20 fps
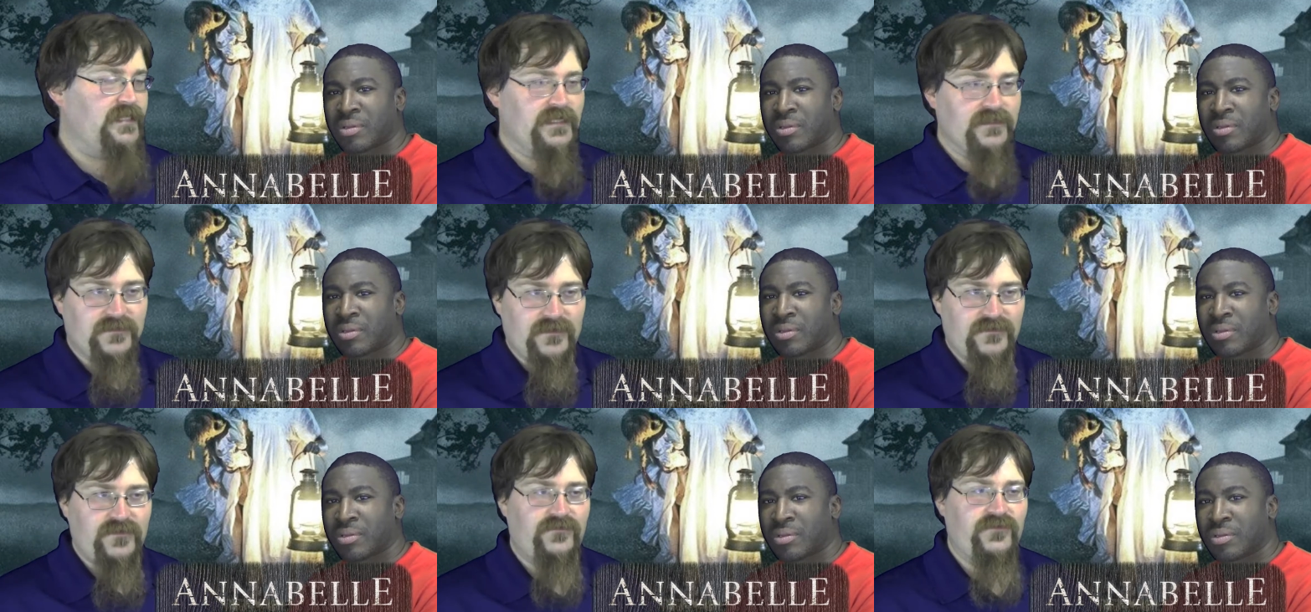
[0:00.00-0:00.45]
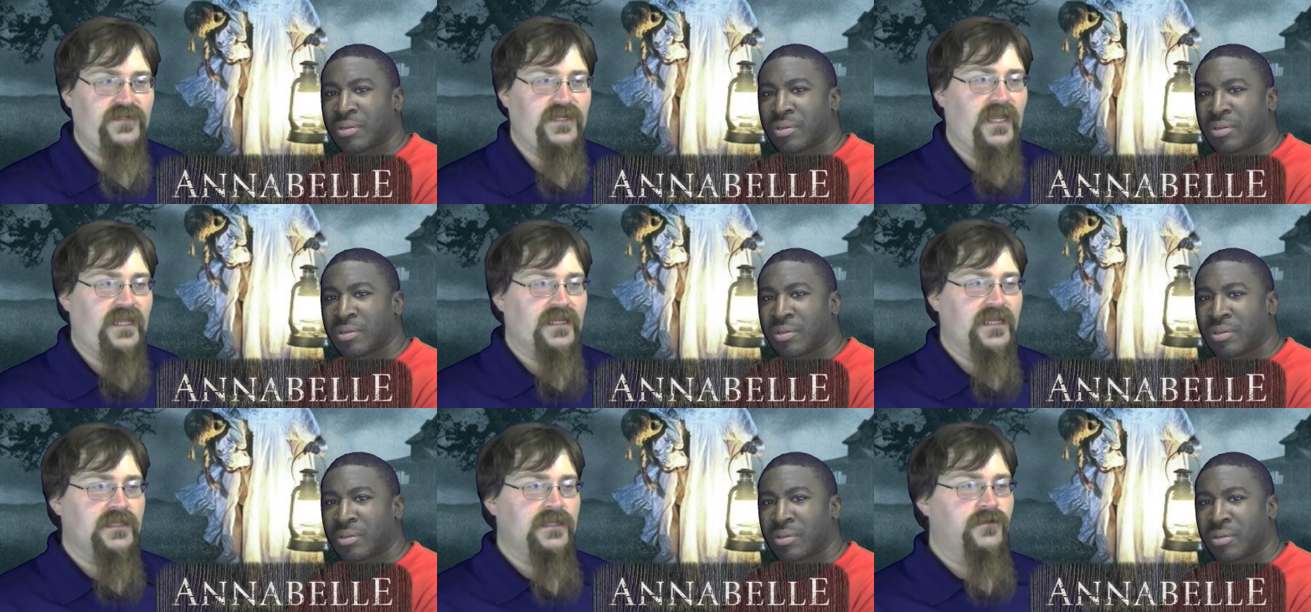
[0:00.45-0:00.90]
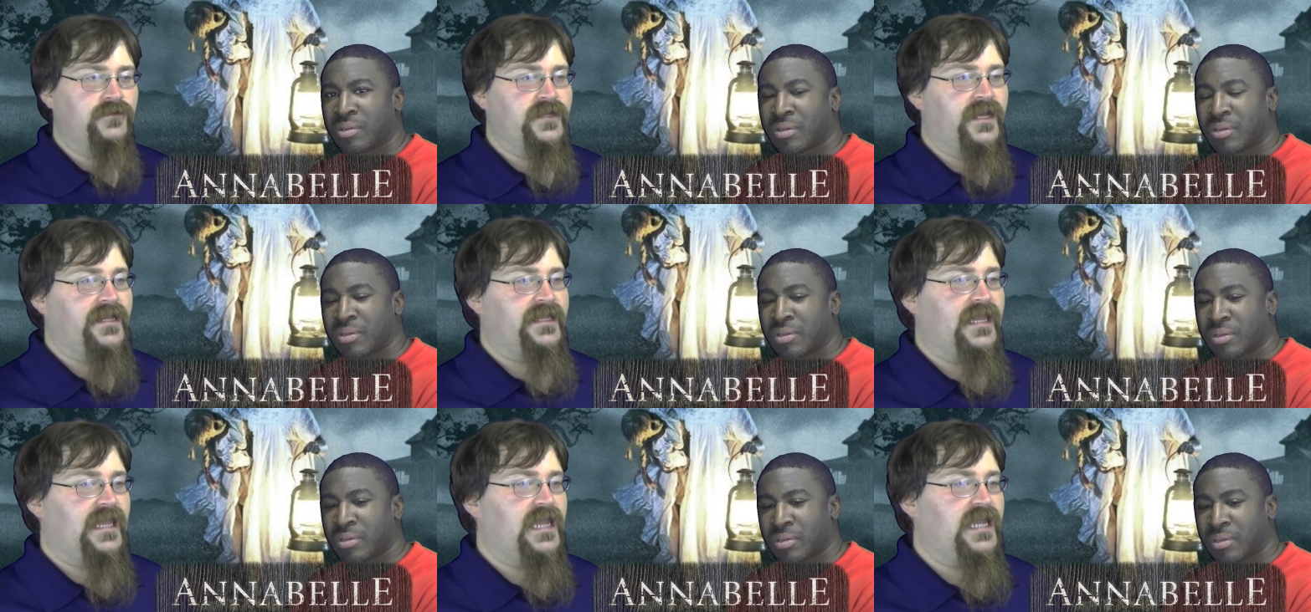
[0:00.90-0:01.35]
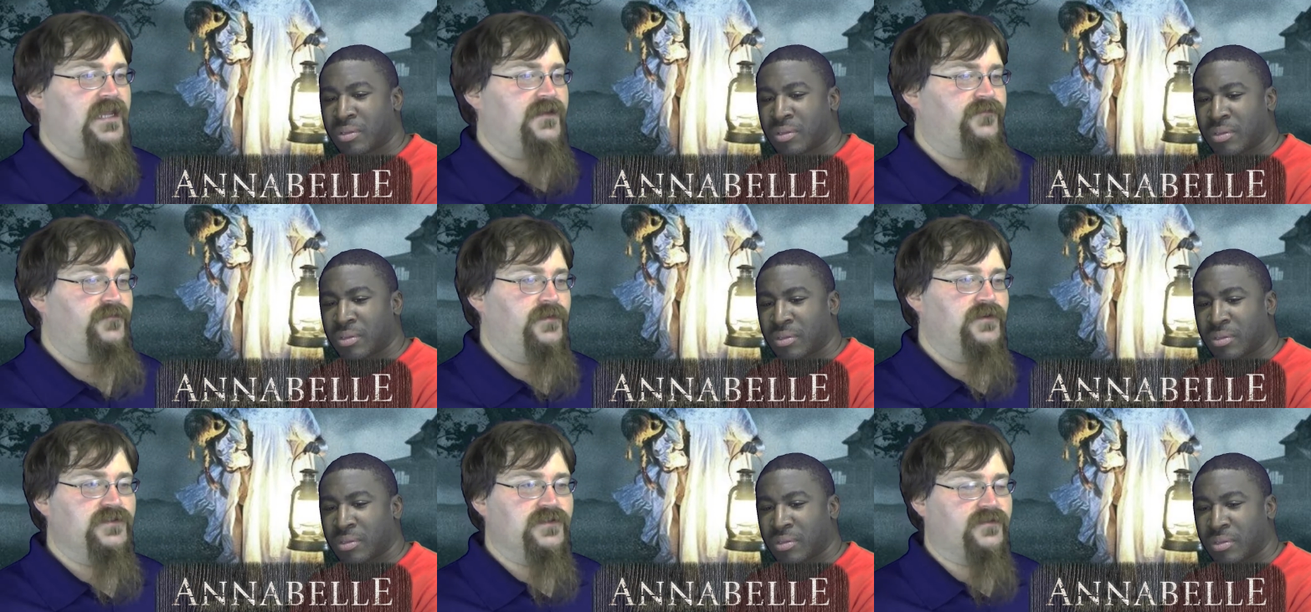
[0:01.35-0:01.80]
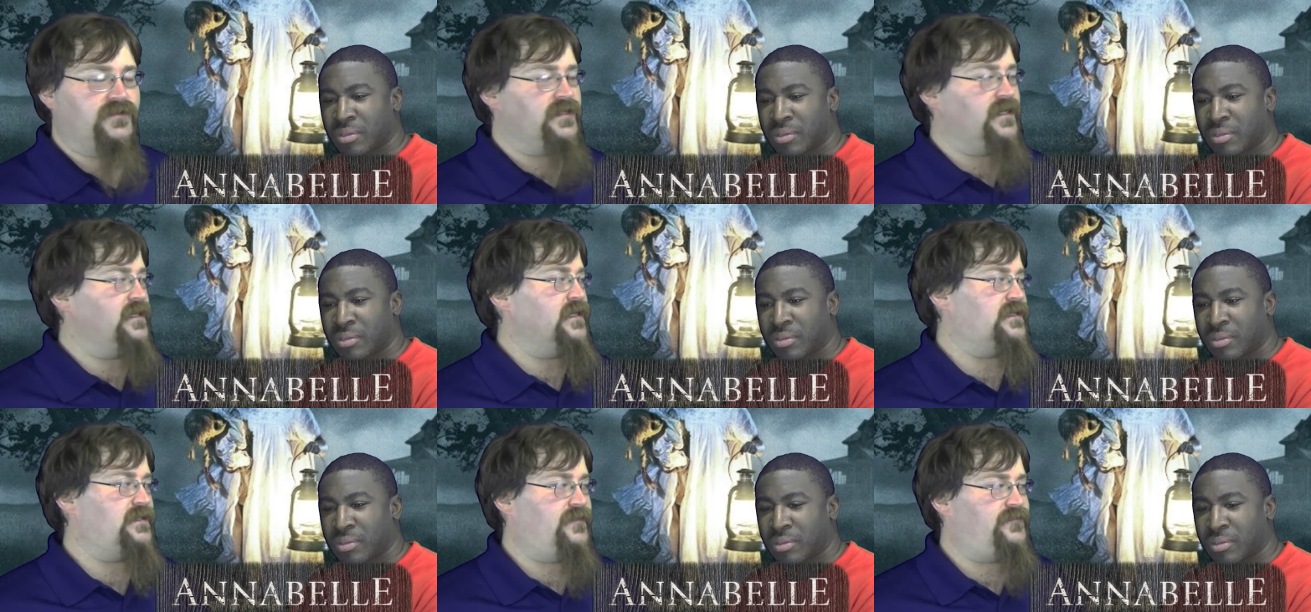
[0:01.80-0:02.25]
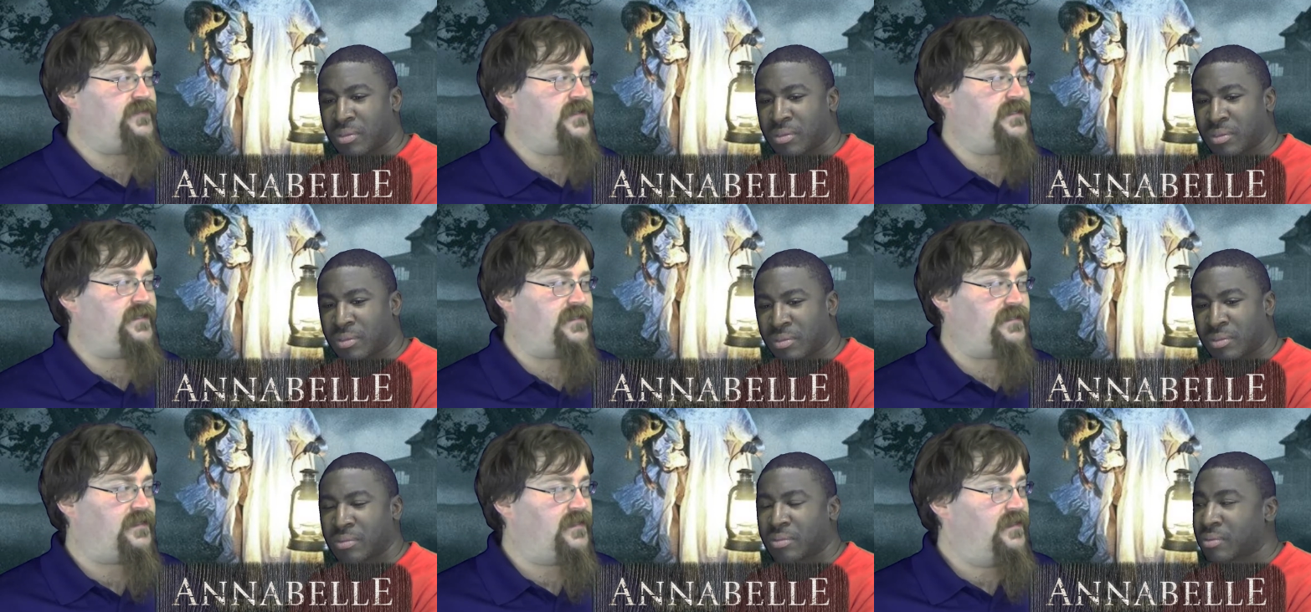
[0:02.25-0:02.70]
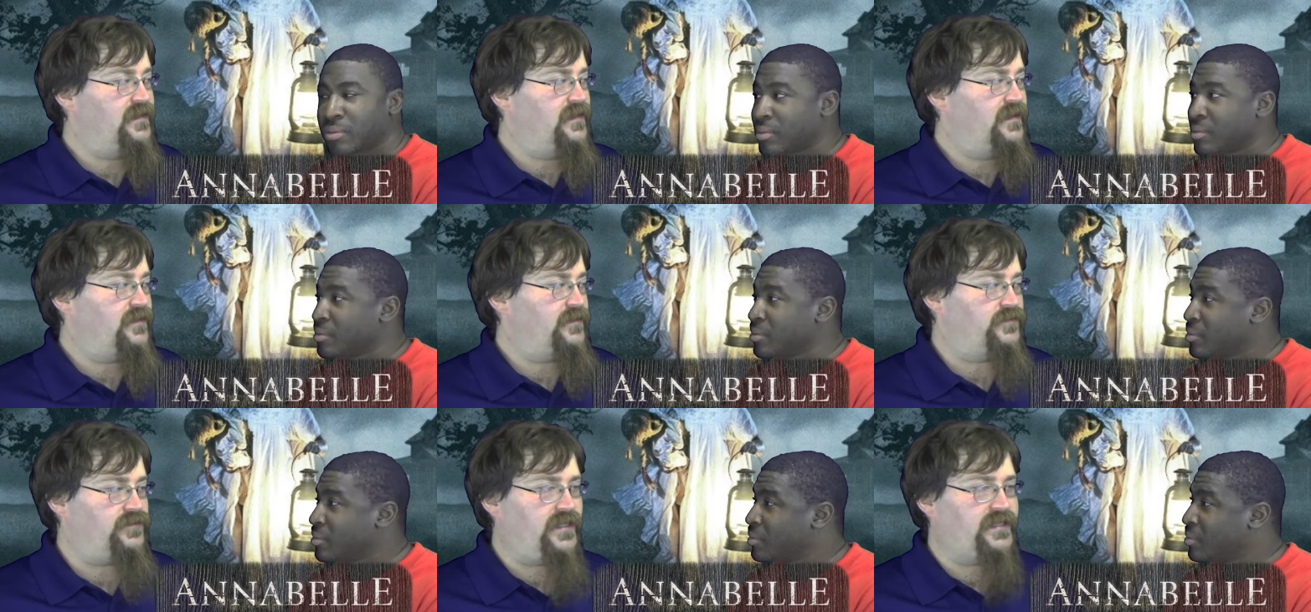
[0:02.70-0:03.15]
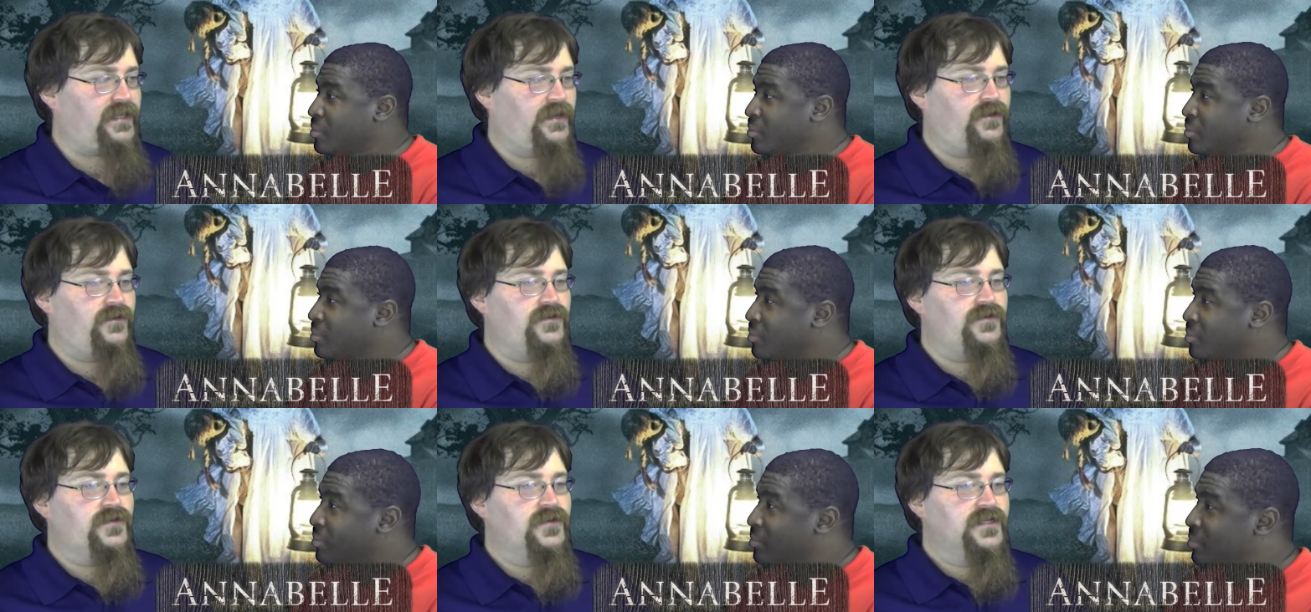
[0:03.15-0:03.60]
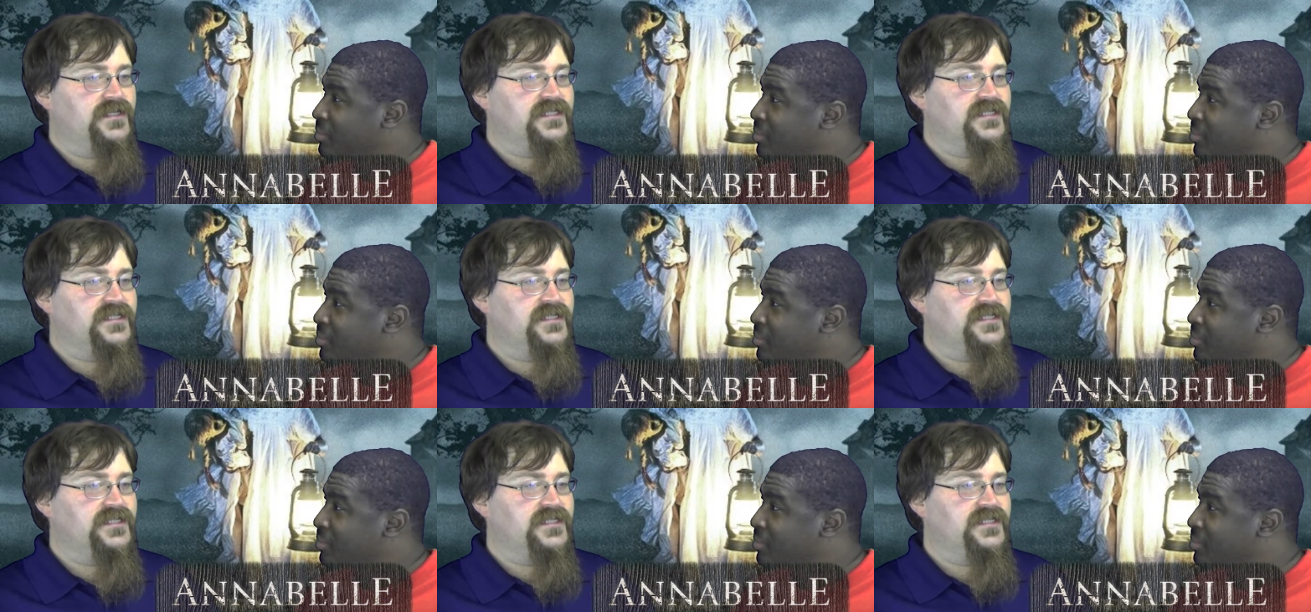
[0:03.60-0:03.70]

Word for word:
Speaker 1: they did, especially if you're like alone in a cave, music would kind of offset it. You like that whole